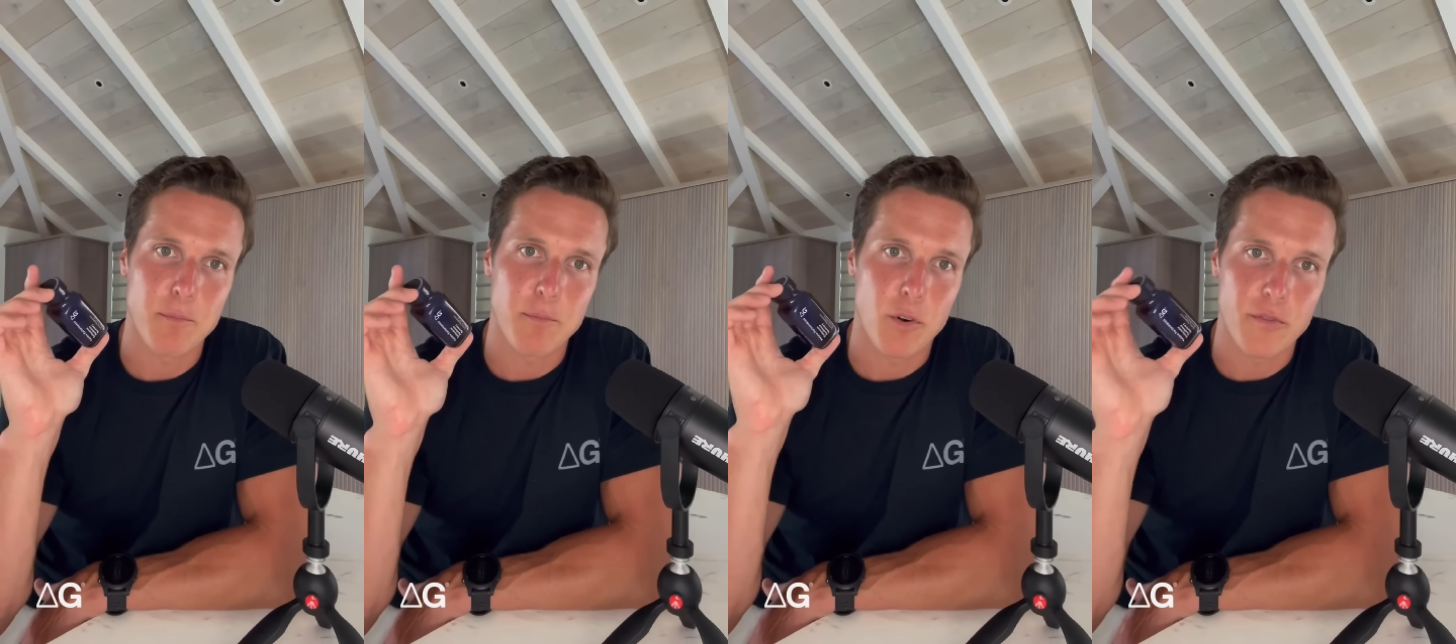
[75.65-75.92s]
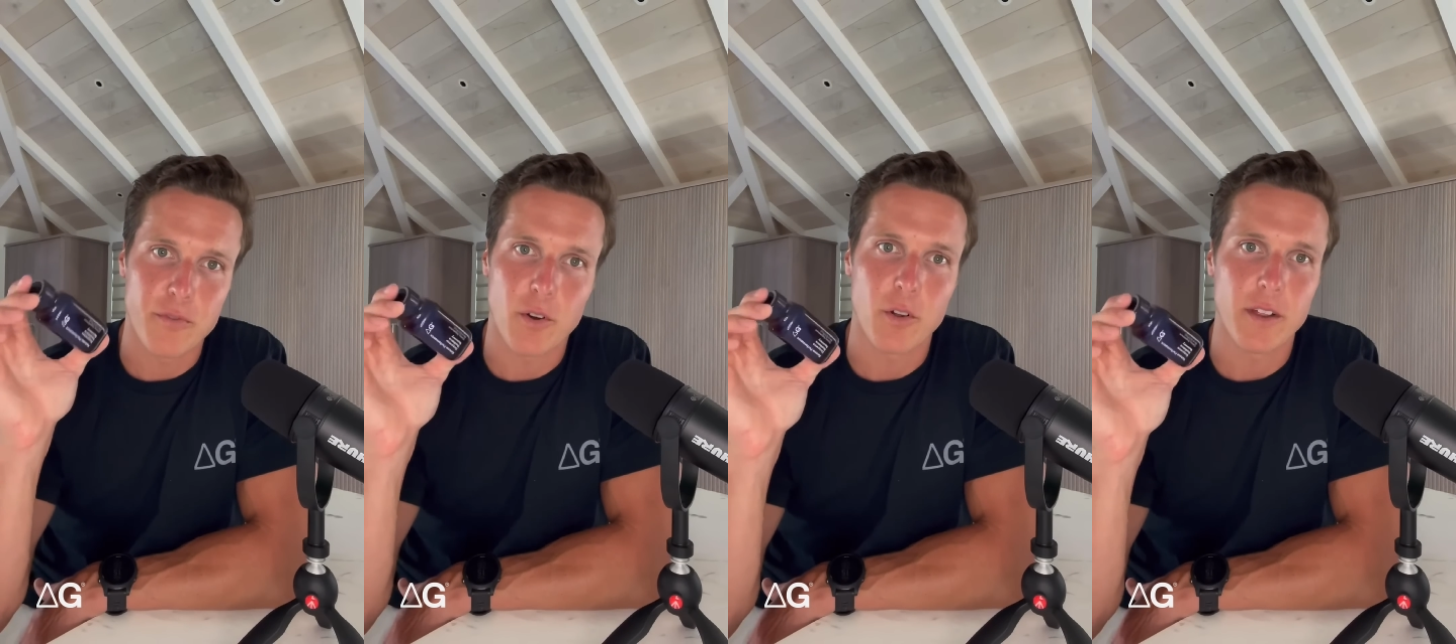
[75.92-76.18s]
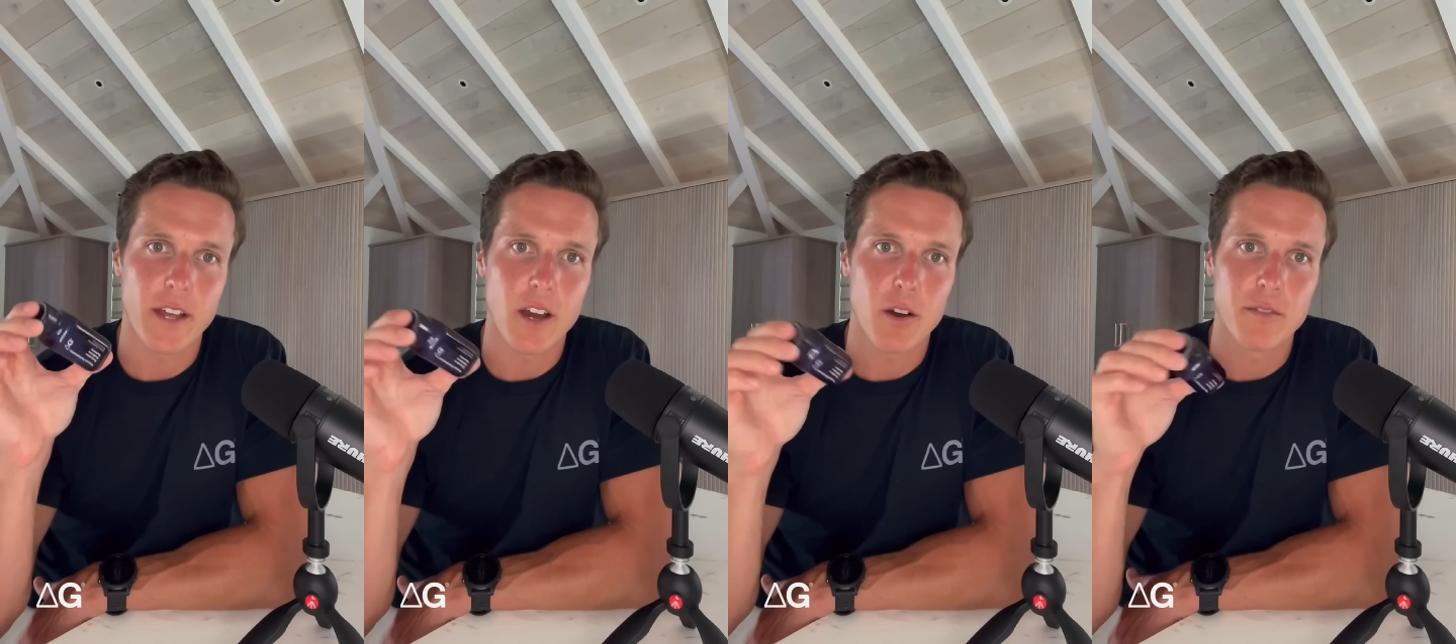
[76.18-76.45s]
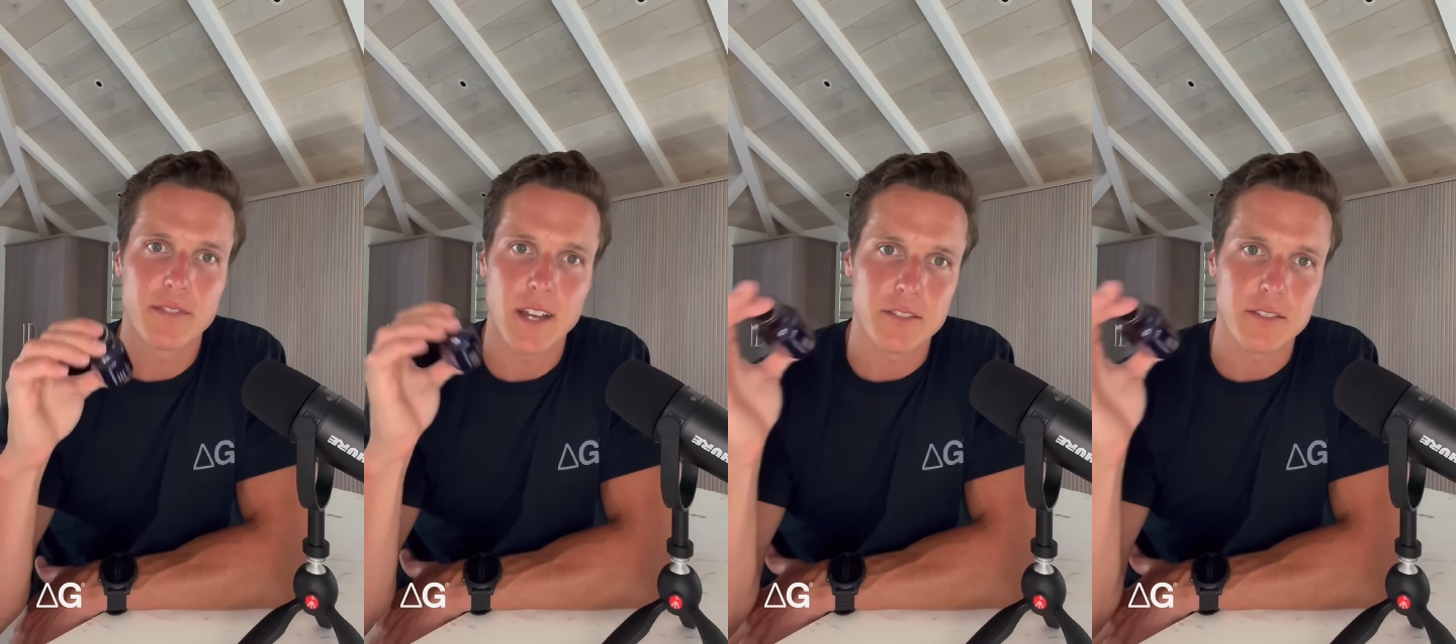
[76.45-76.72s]
portfolio
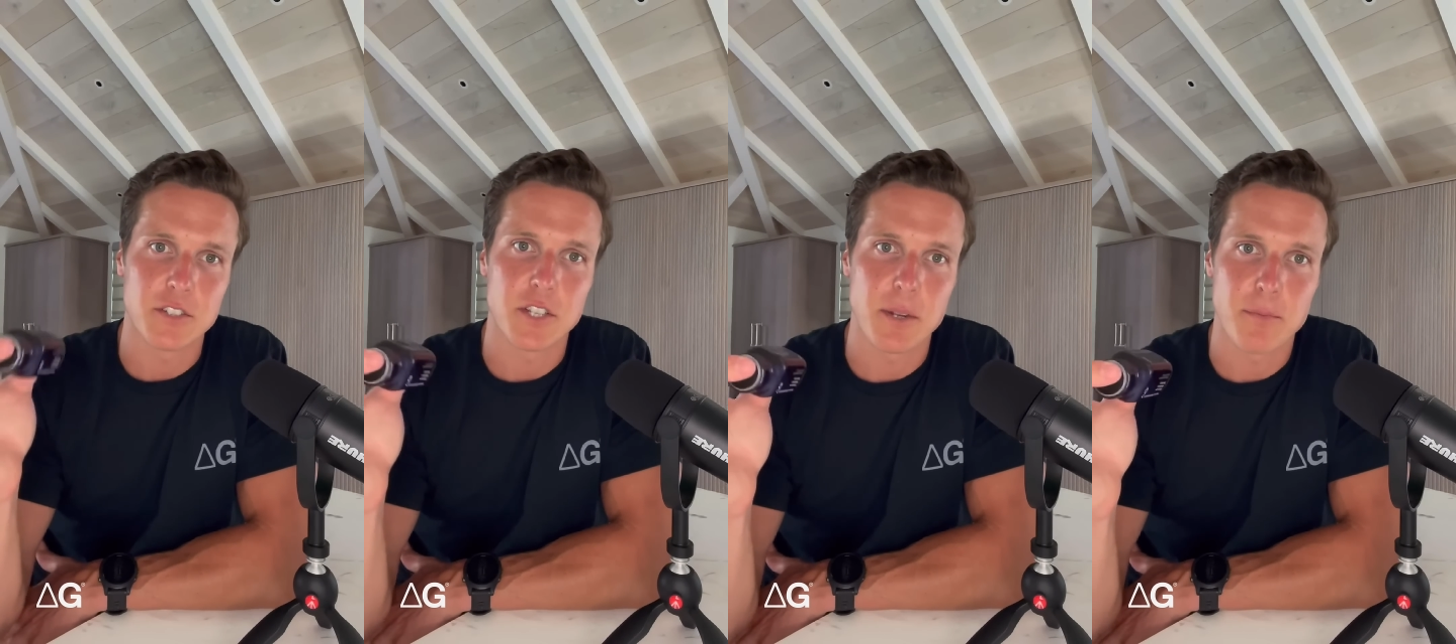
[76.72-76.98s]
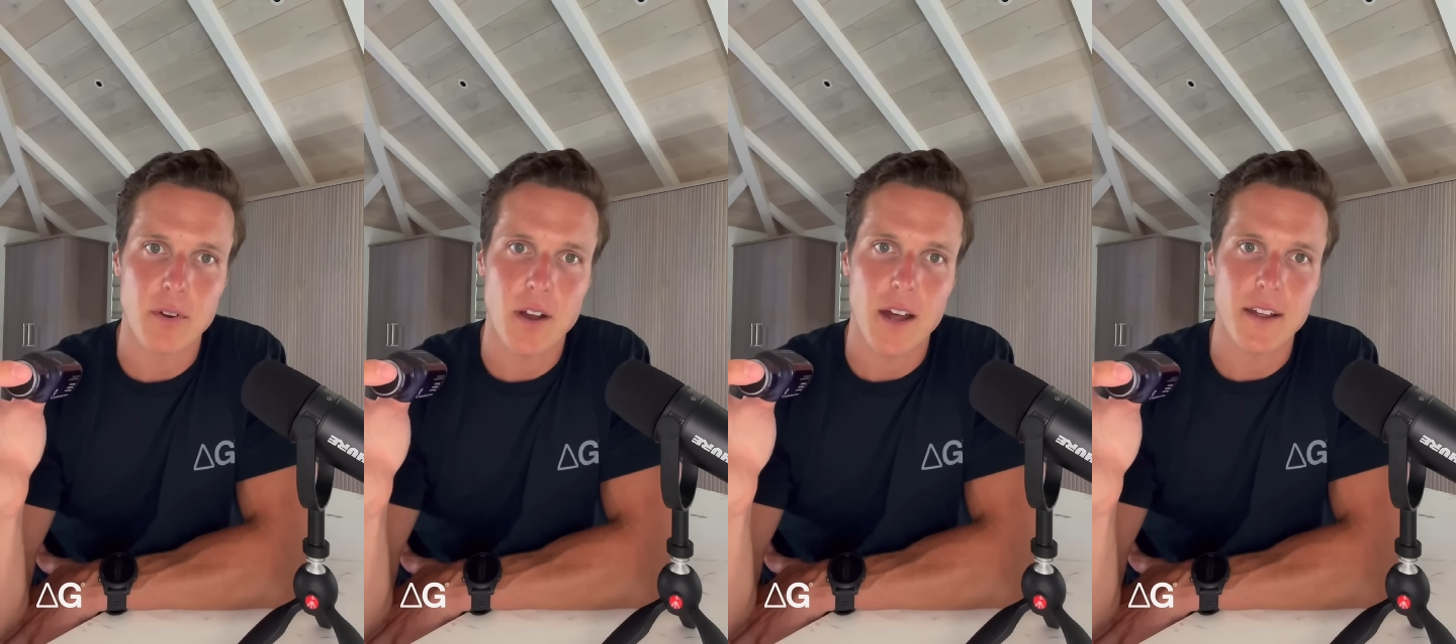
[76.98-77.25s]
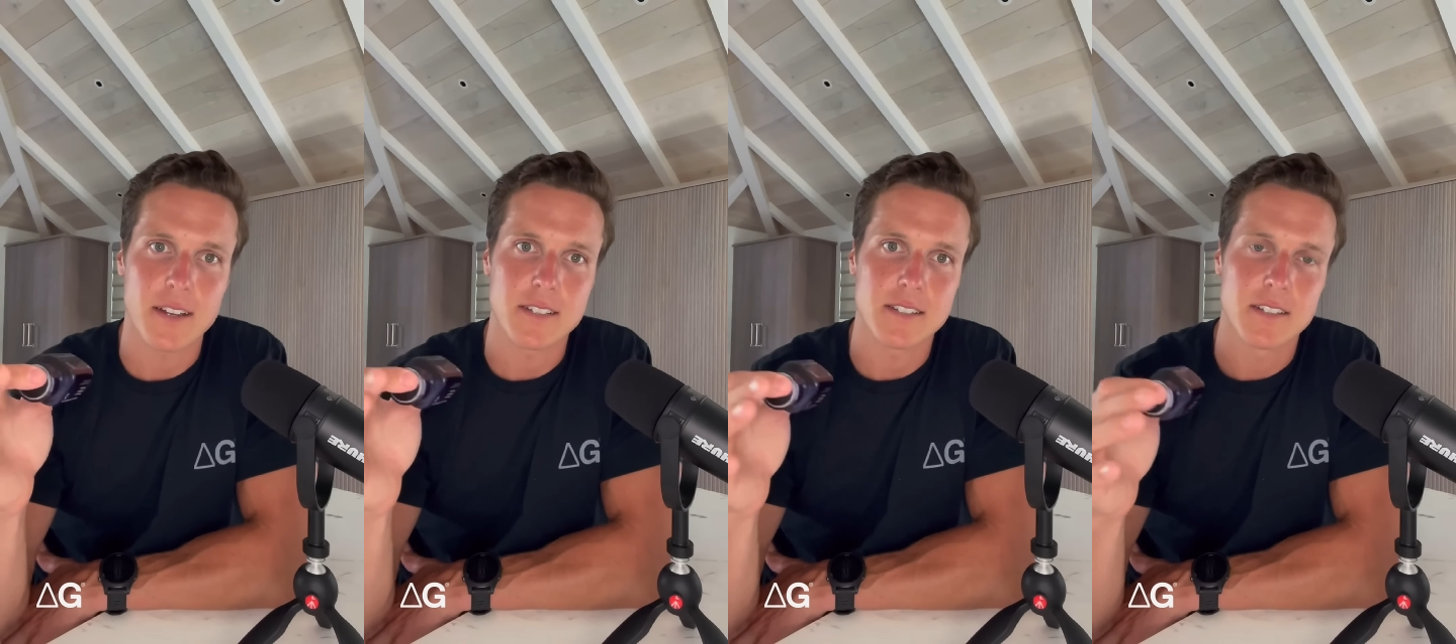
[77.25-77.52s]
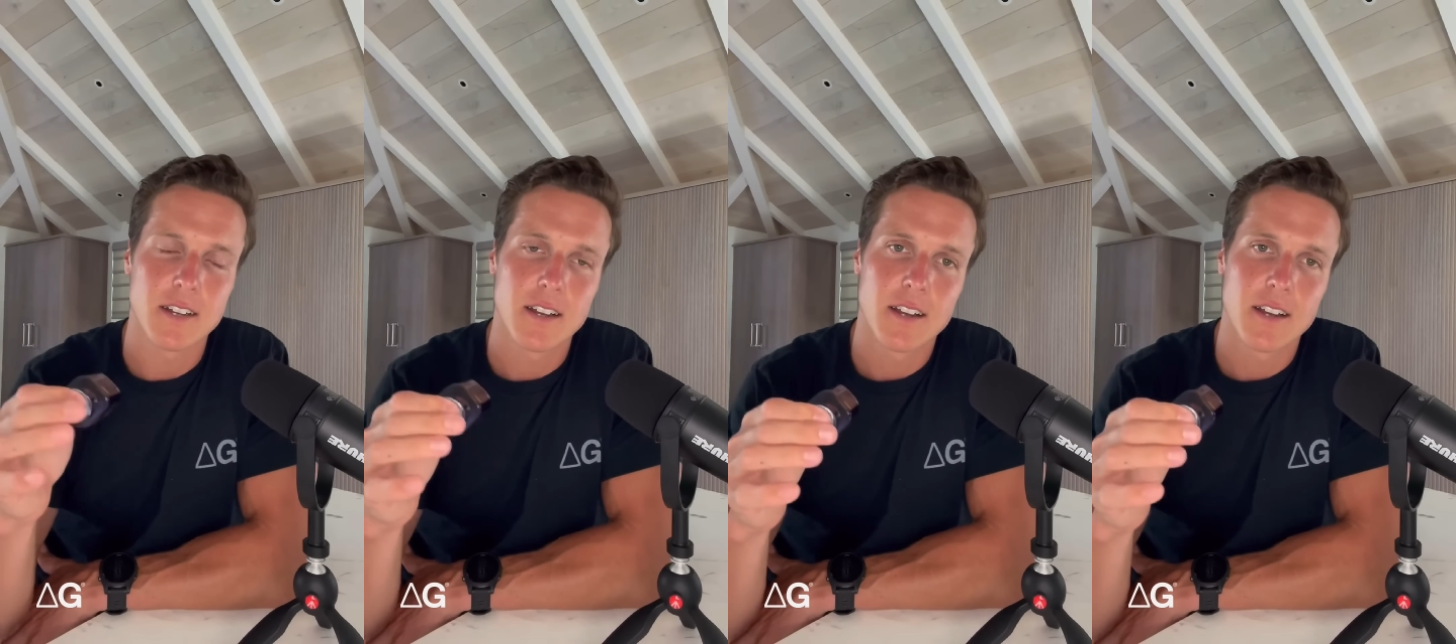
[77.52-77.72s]
of deltaG products.